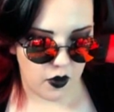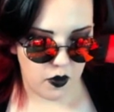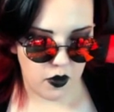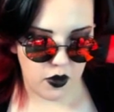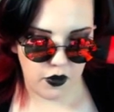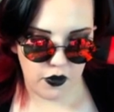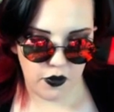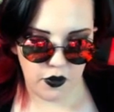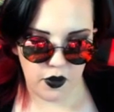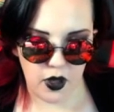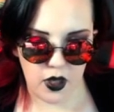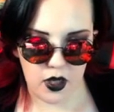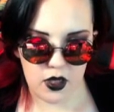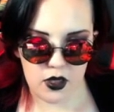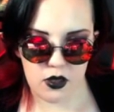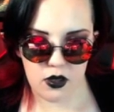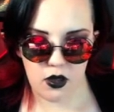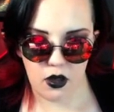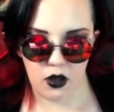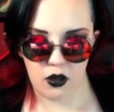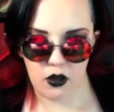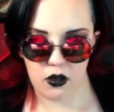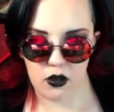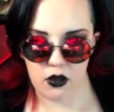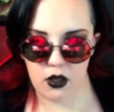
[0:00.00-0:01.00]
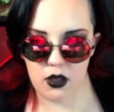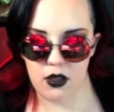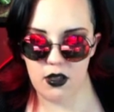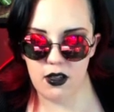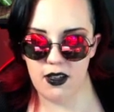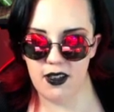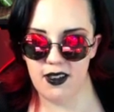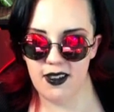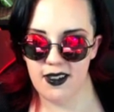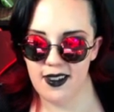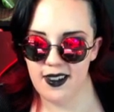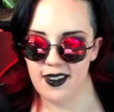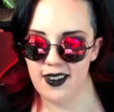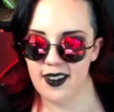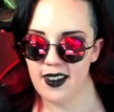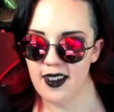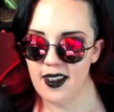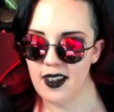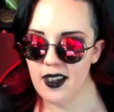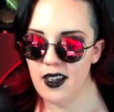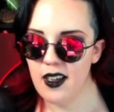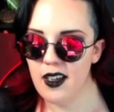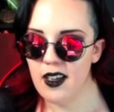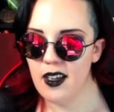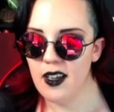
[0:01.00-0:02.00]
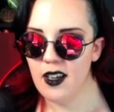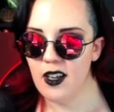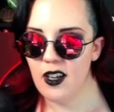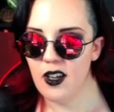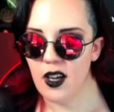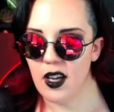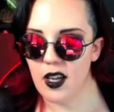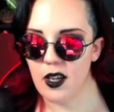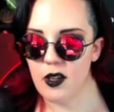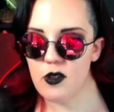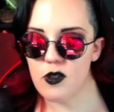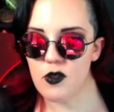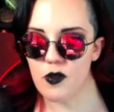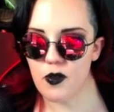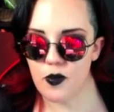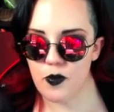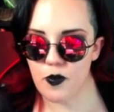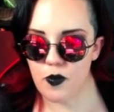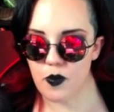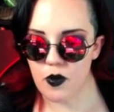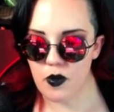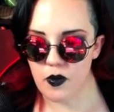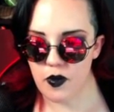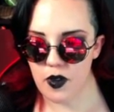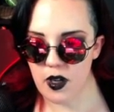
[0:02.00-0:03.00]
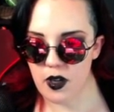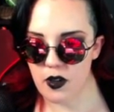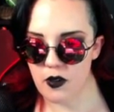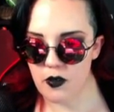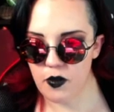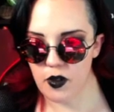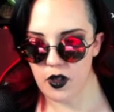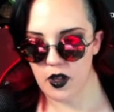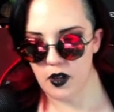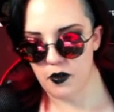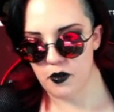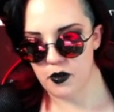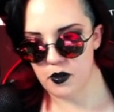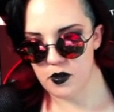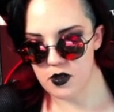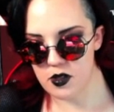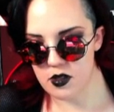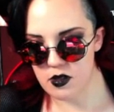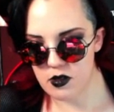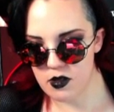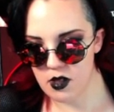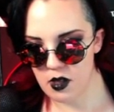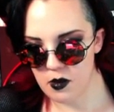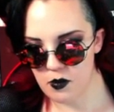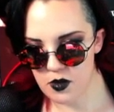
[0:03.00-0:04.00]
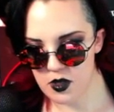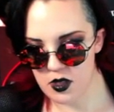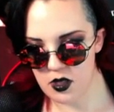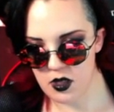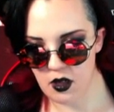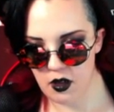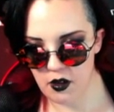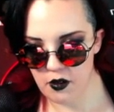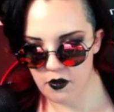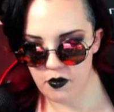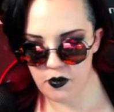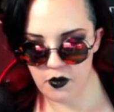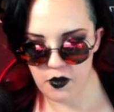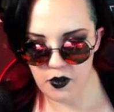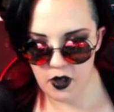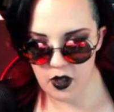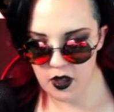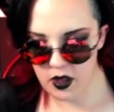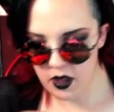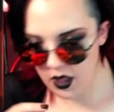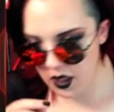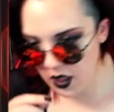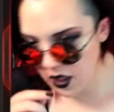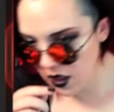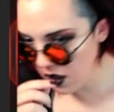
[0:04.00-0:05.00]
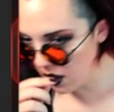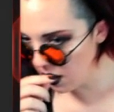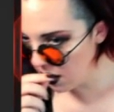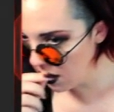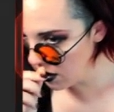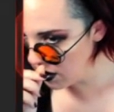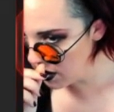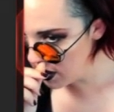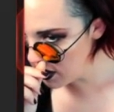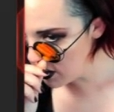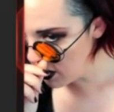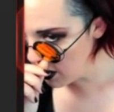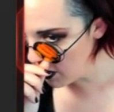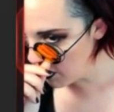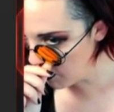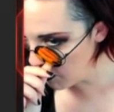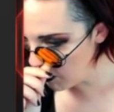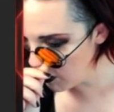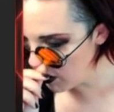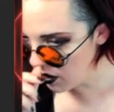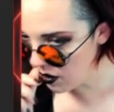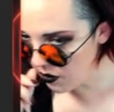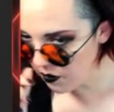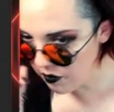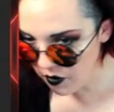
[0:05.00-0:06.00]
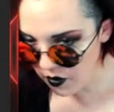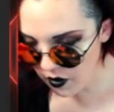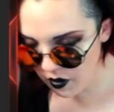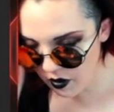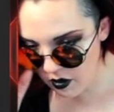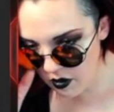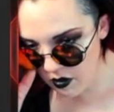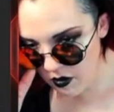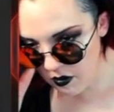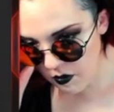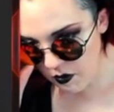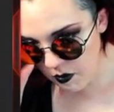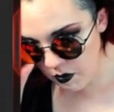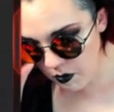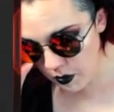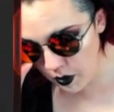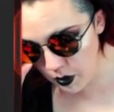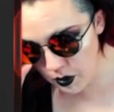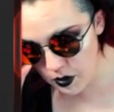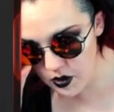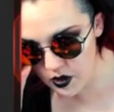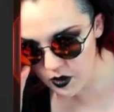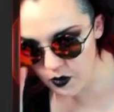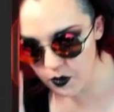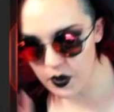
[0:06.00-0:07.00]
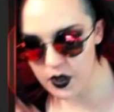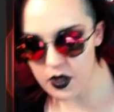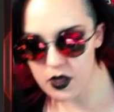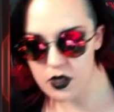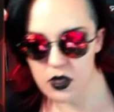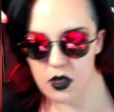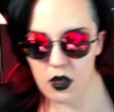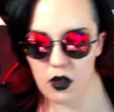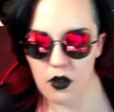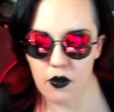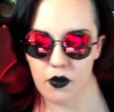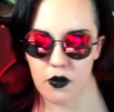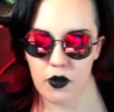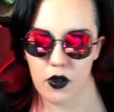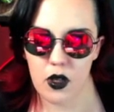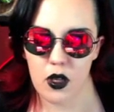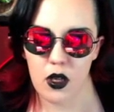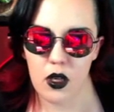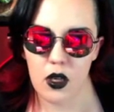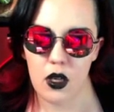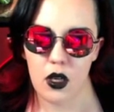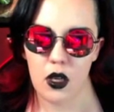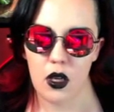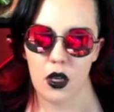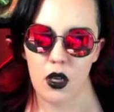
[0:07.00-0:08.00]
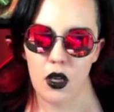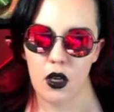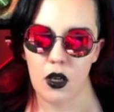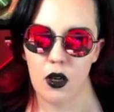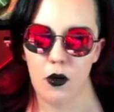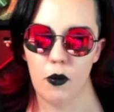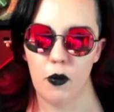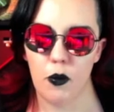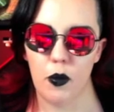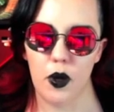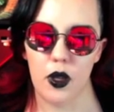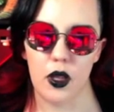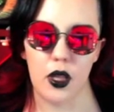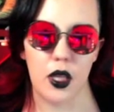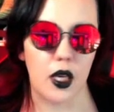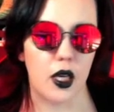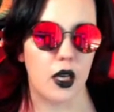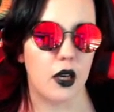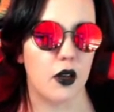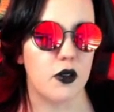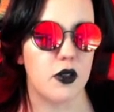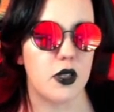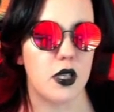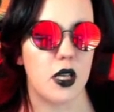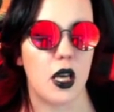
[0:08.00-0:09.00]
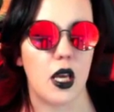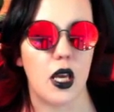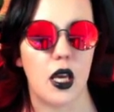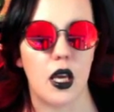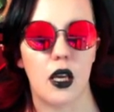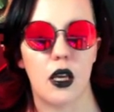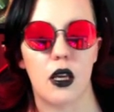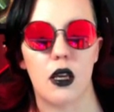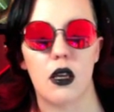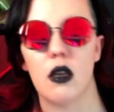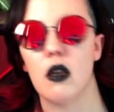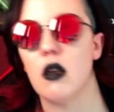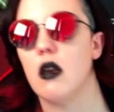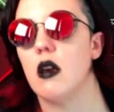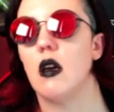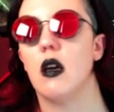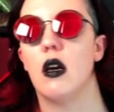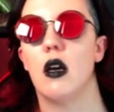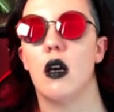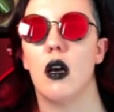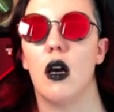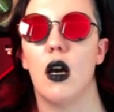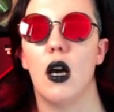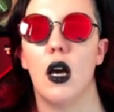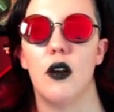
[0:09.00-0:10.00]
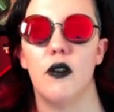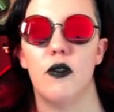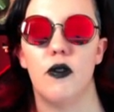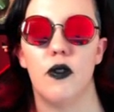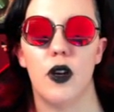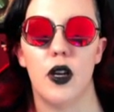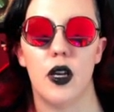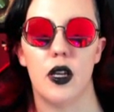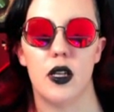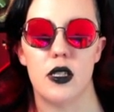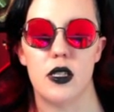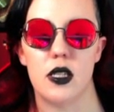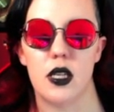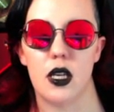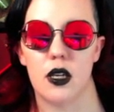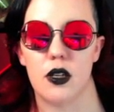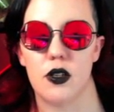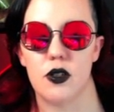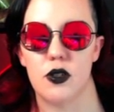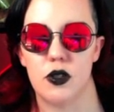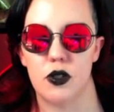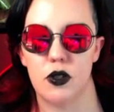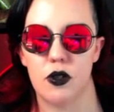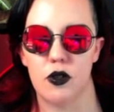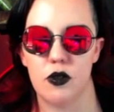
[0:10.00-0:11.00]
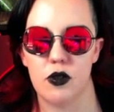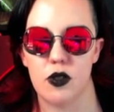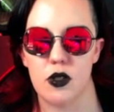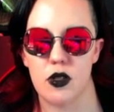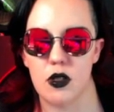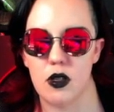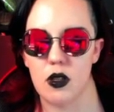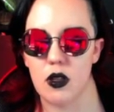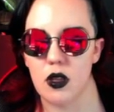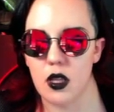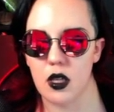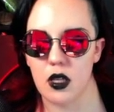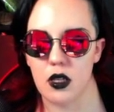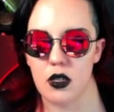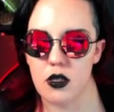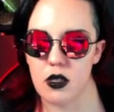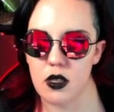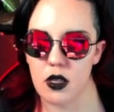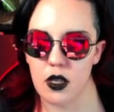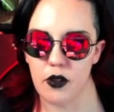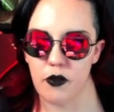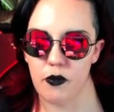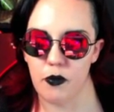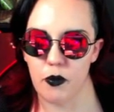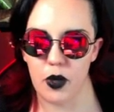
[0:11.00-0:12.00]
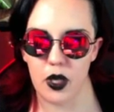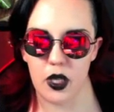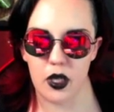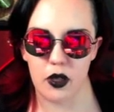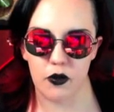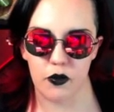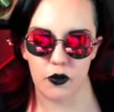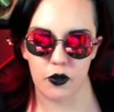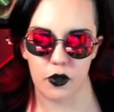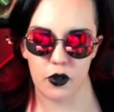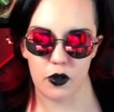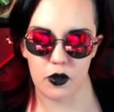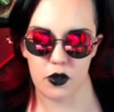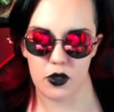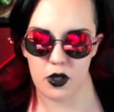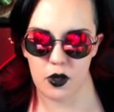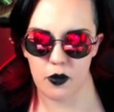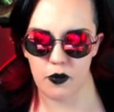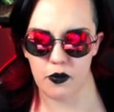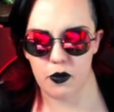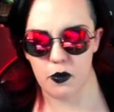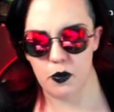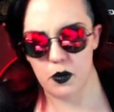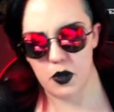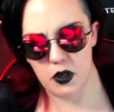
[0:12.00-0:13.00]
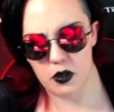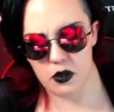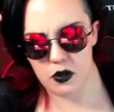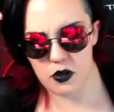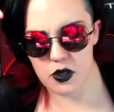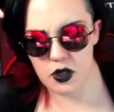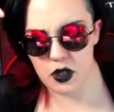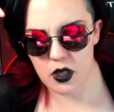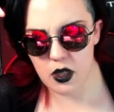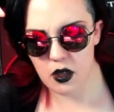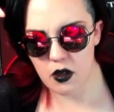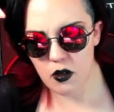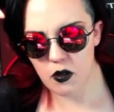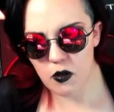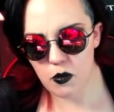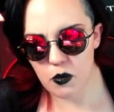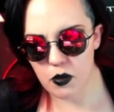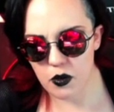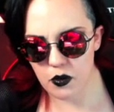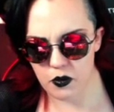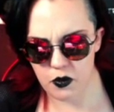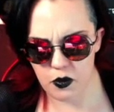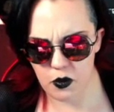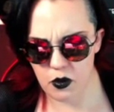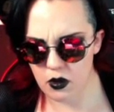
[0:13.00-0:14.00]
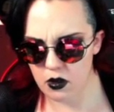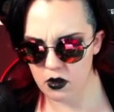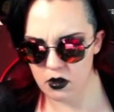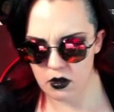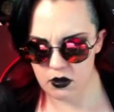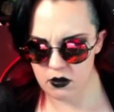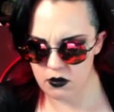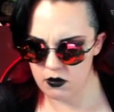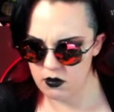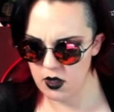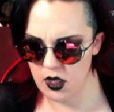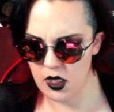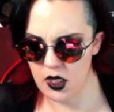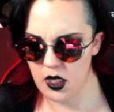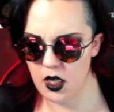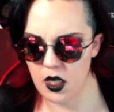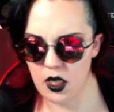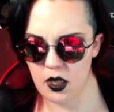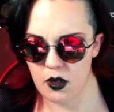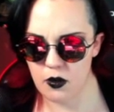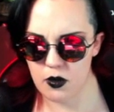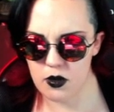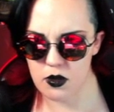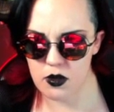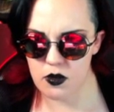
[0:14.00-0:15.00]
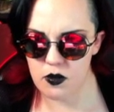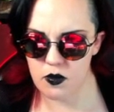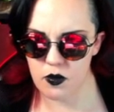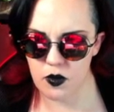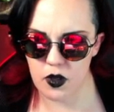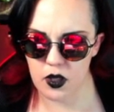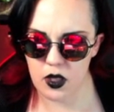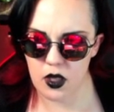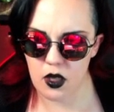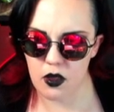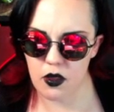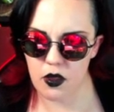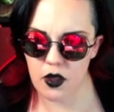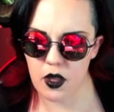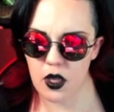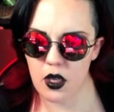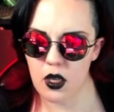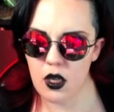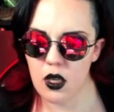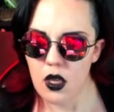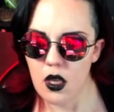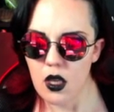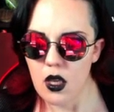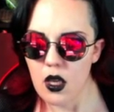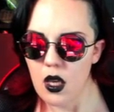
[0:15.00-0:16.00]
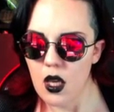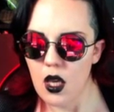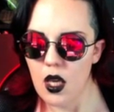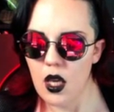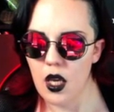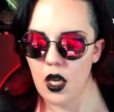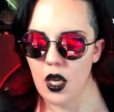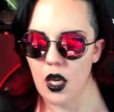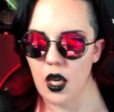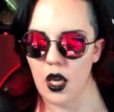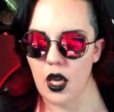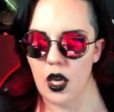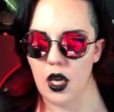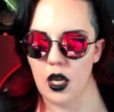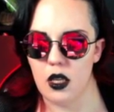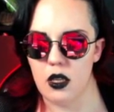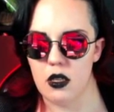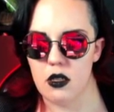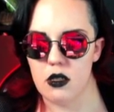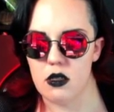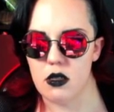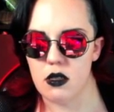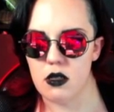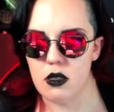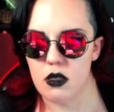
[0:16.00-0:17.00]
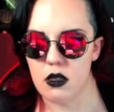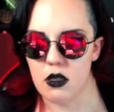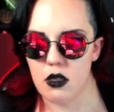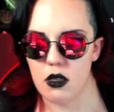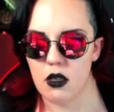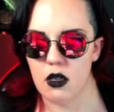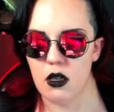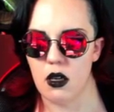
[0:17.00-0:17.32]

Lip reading: forget what the fuck it's called. I use Firefly for some stuff, and then this other thing for most of my stuff. But like, I've had textures and things that I've made in Photoshop from years ago, before AI was really a thing, and